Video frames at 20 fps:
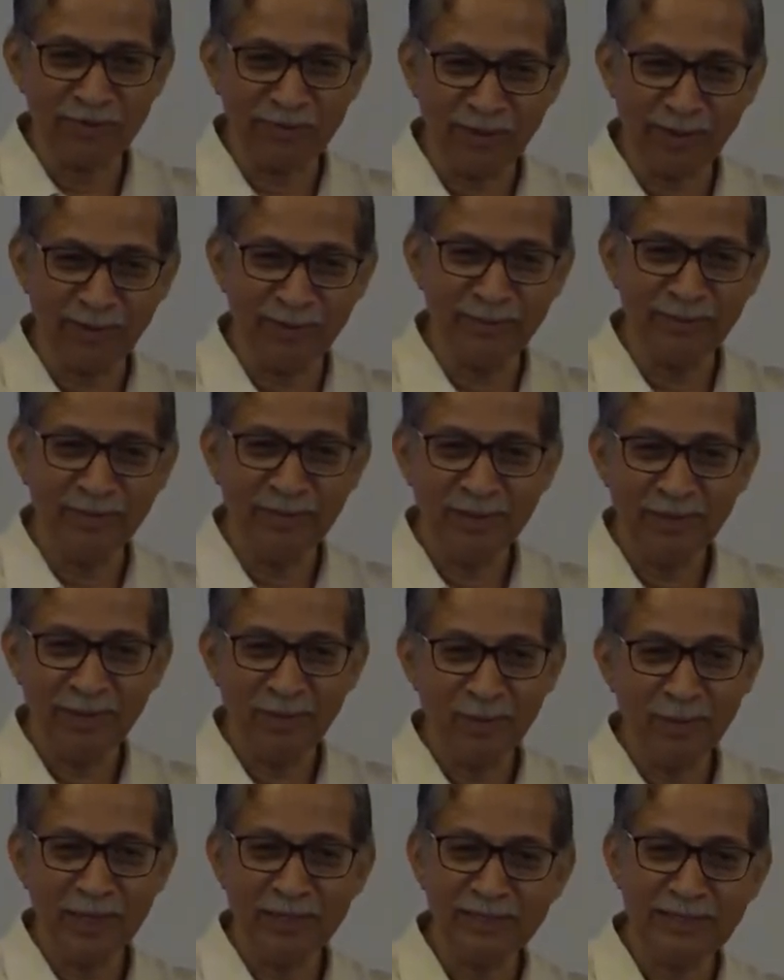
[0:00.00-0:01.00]
from
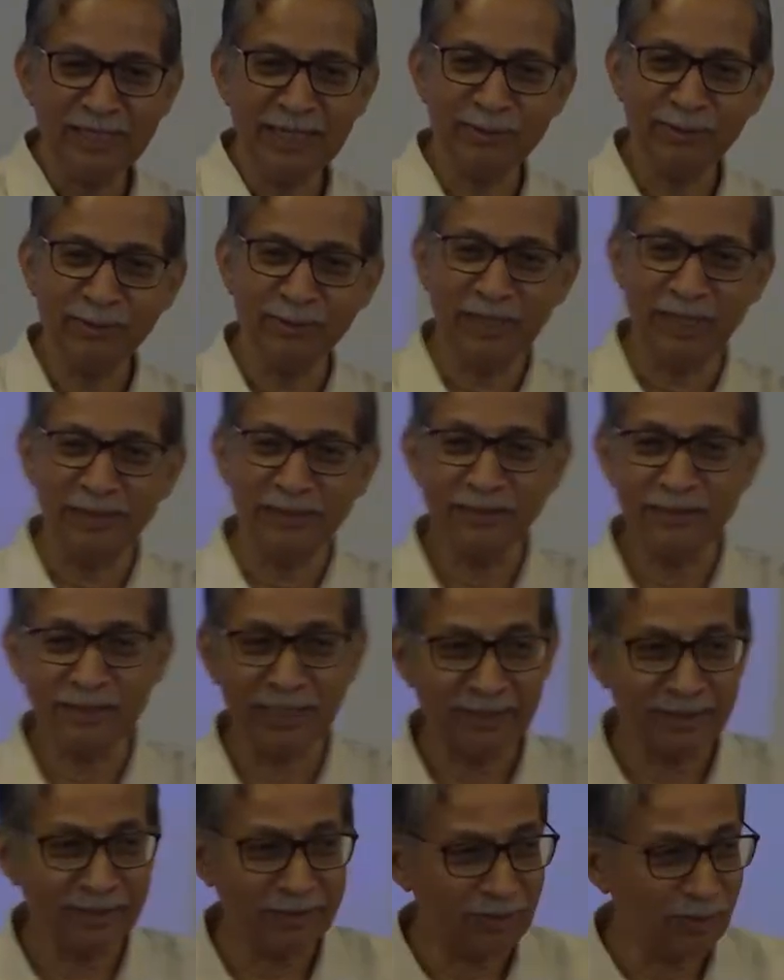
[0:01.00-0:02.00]
one side to the other
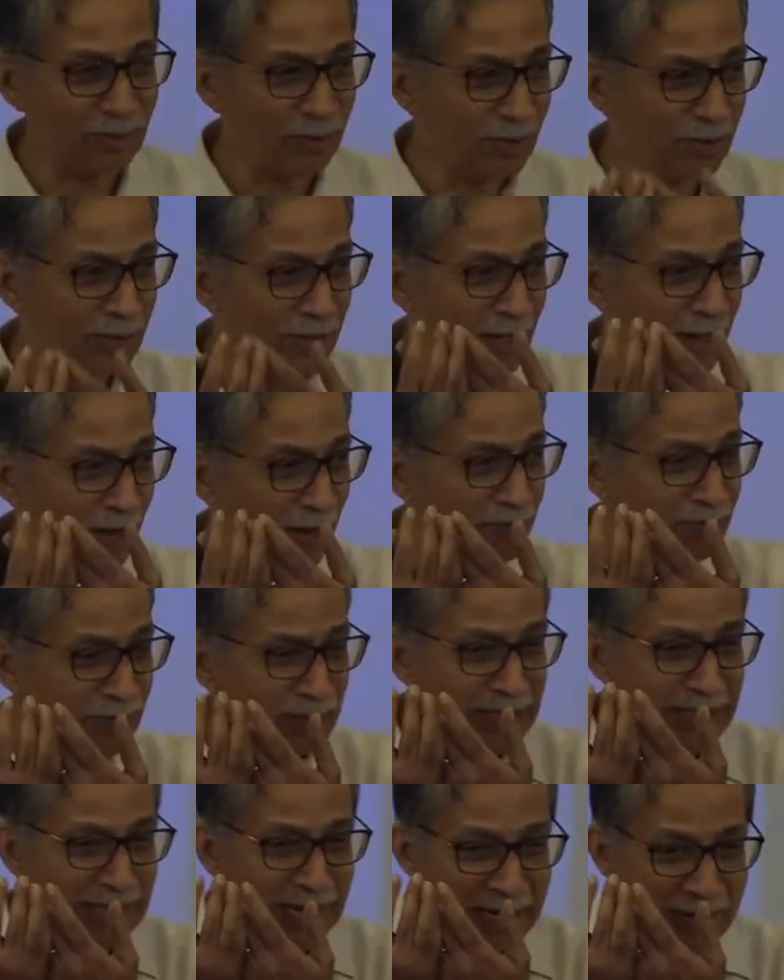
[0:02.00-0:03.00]
side, the whole
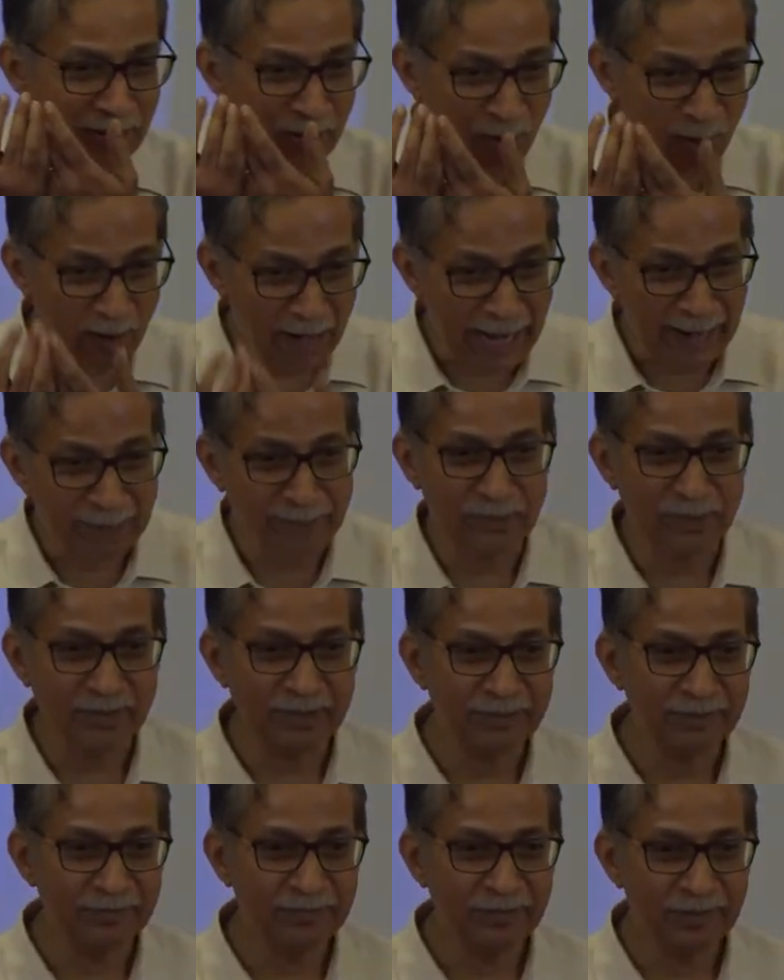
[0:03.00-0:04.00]
government can
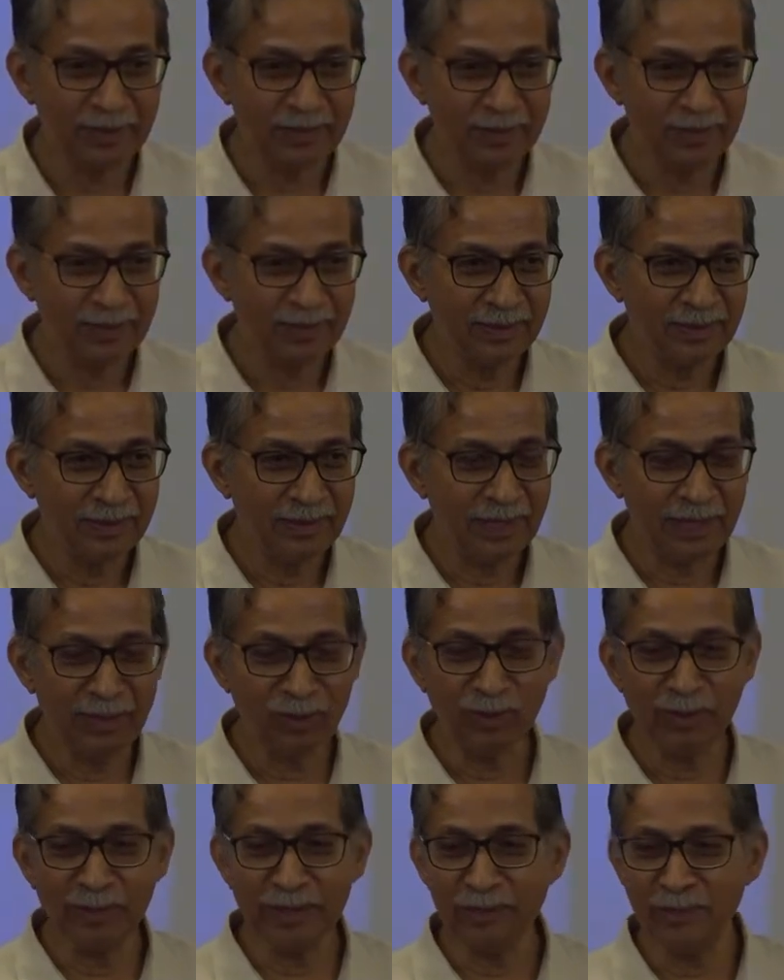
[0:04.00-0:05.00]
collapse. And
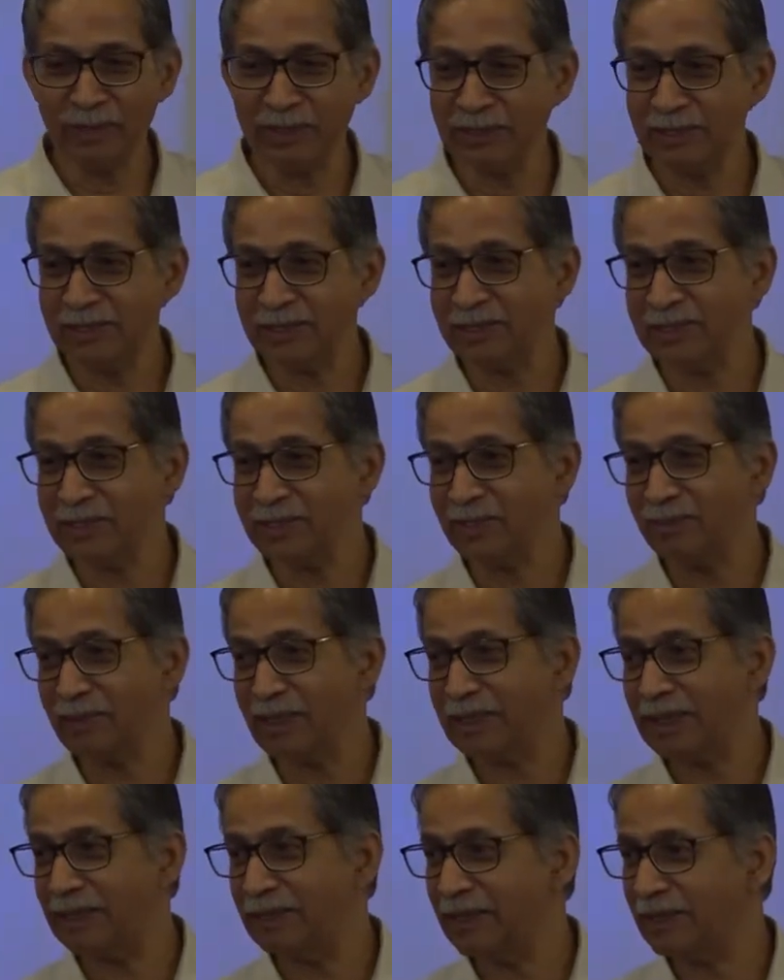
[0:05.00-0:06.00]
nobody wants a system
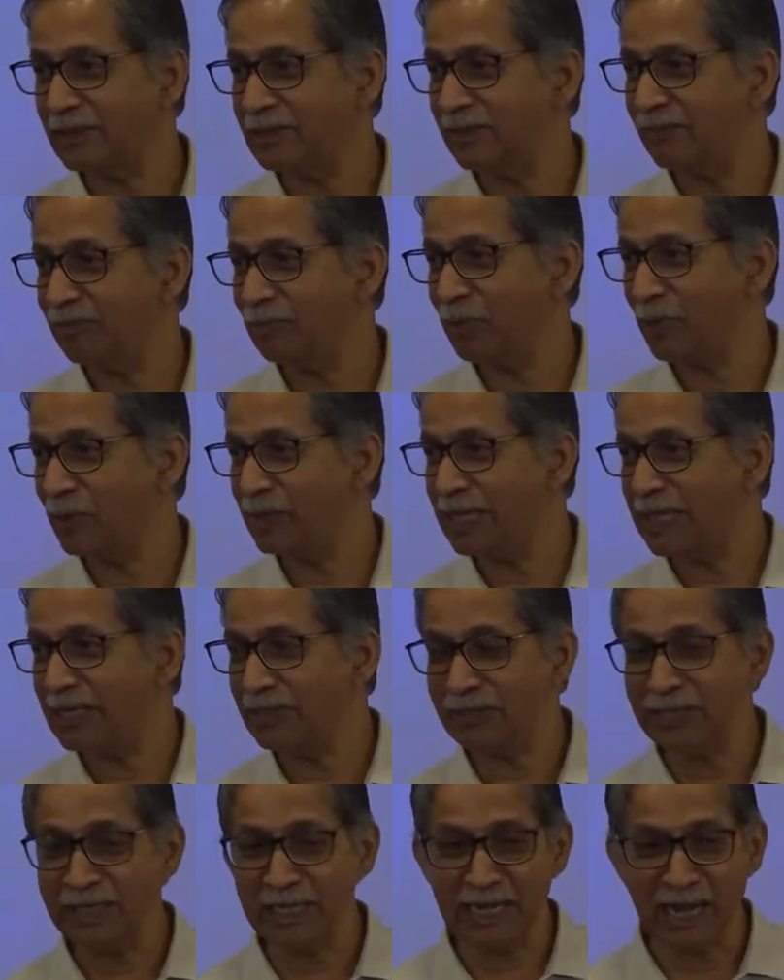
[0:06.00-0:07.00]
like that. That's a
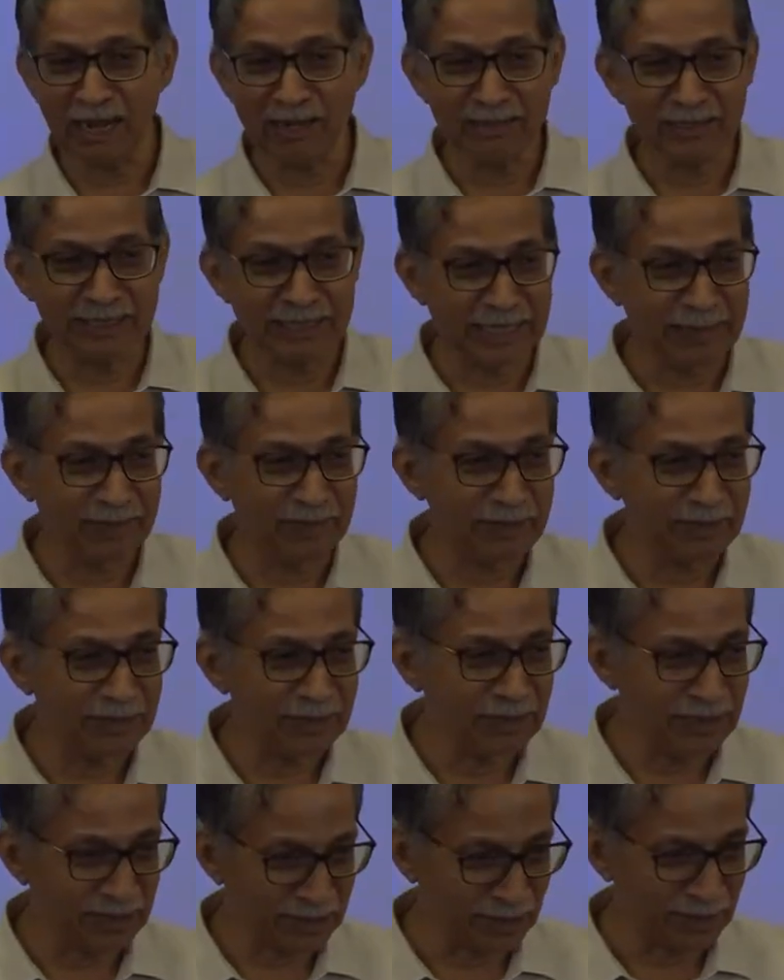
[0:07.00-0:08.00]
potentially unstable
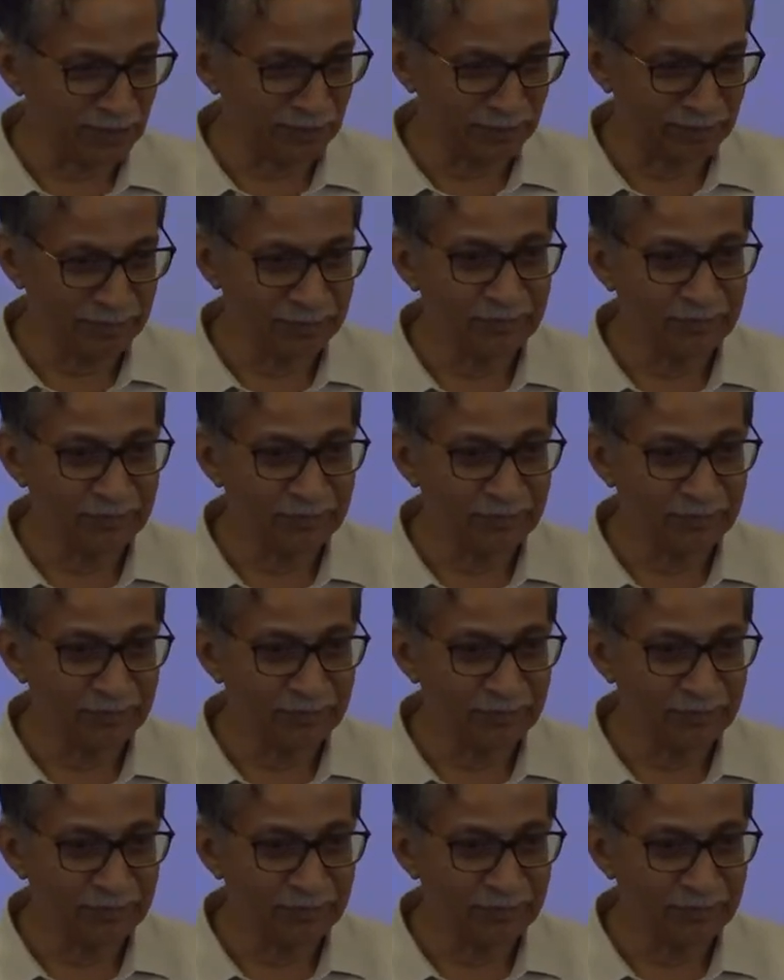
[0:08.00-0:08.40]
system